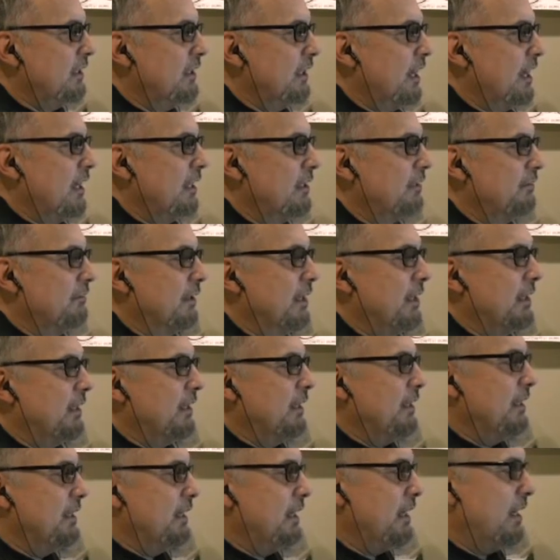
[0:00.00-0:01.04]
a lot of
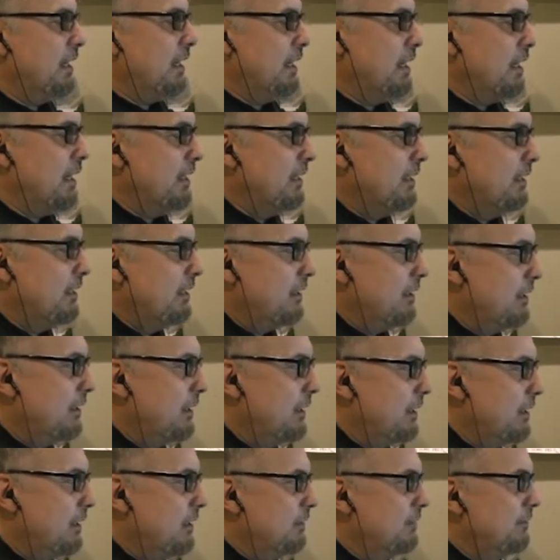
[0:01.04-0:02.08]
lately. And
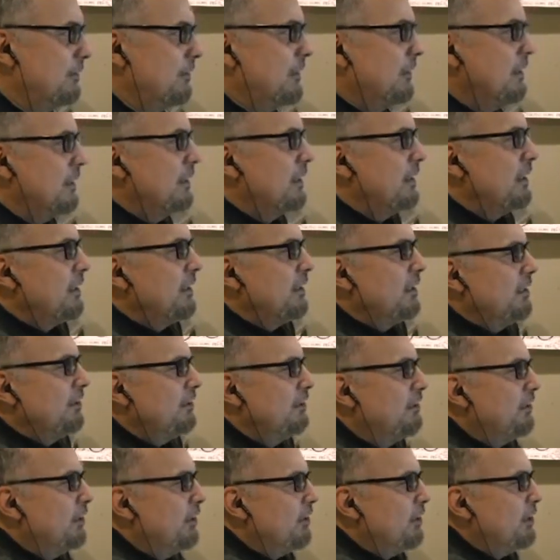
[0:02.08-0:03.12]

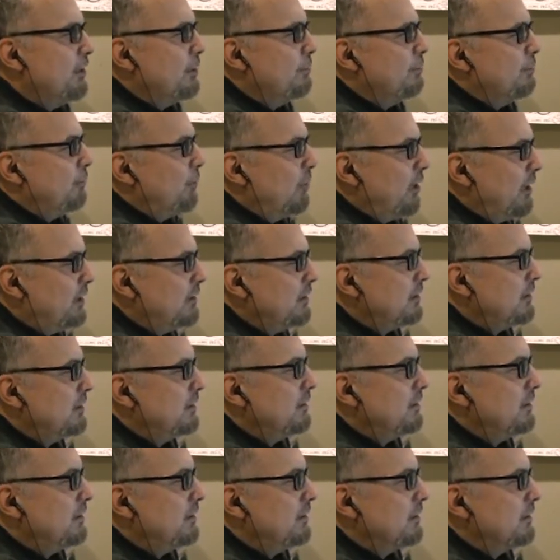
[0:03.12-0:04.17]
so the
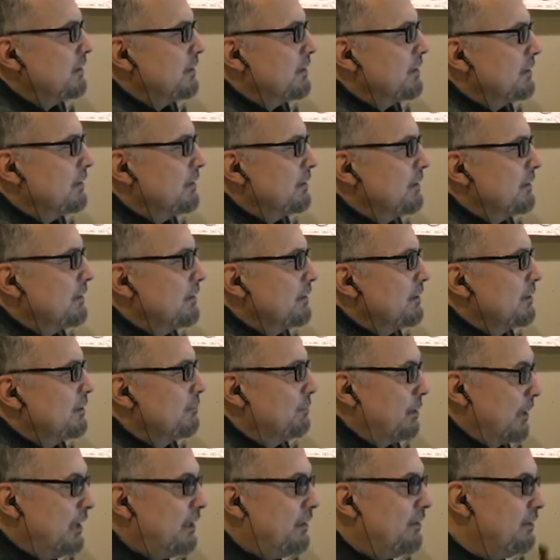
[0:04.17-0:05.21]
impression,
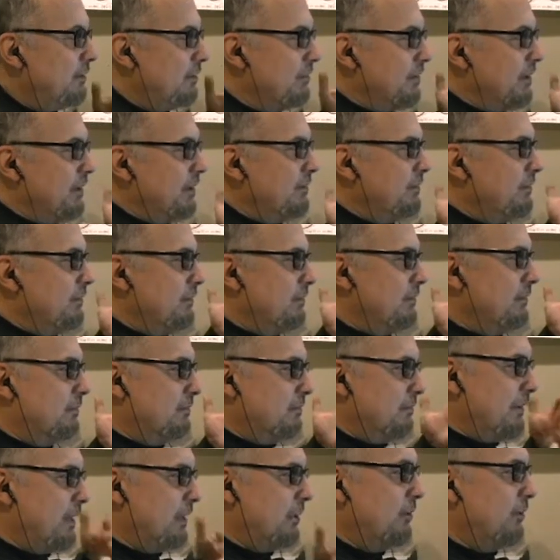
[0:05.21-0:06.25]
because of this,
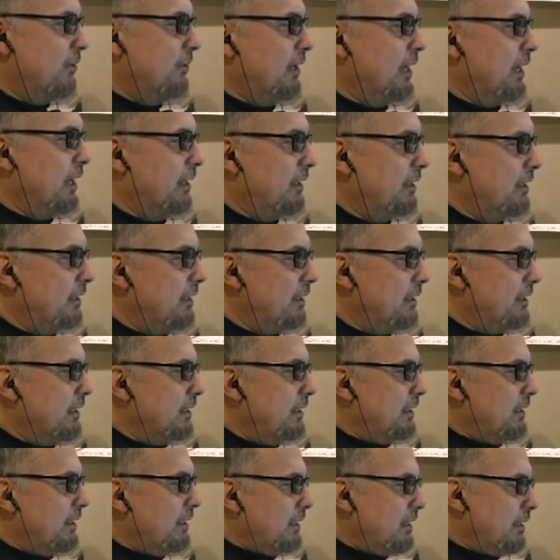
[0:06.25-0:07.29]
that you get
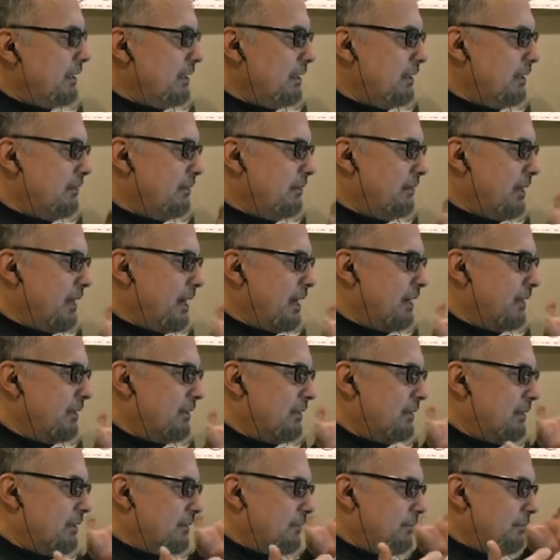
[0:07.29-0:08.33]
is that,
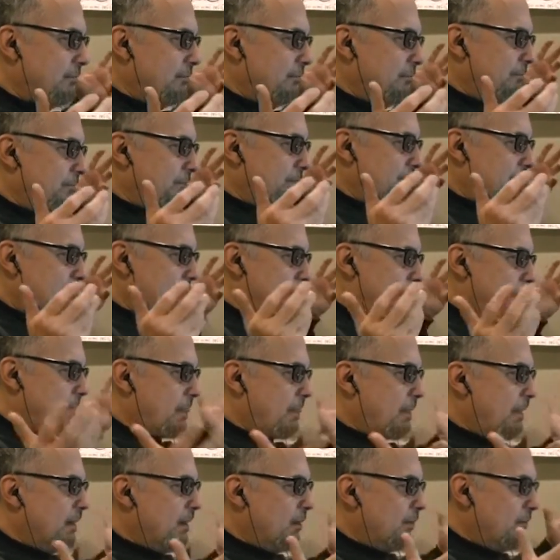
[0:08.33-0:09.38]

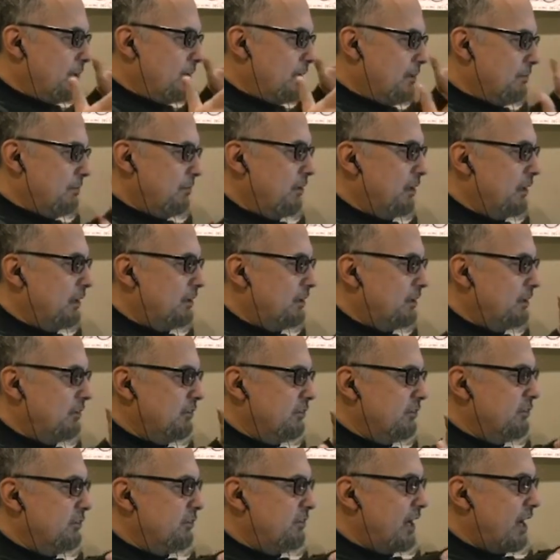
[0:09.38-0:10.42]
immigration
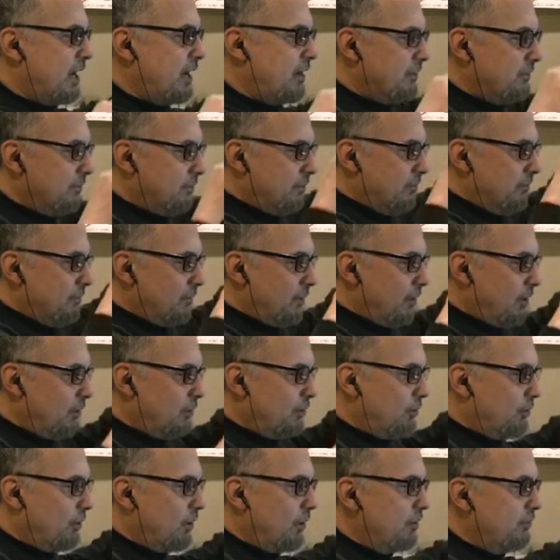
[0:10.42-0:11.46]
is just down
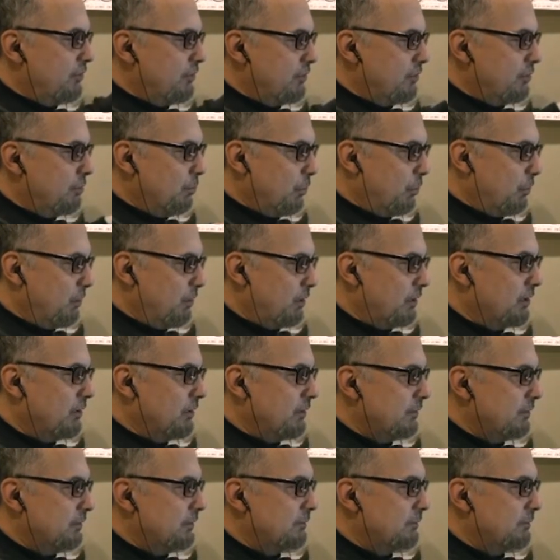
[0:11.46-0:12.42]
across the board,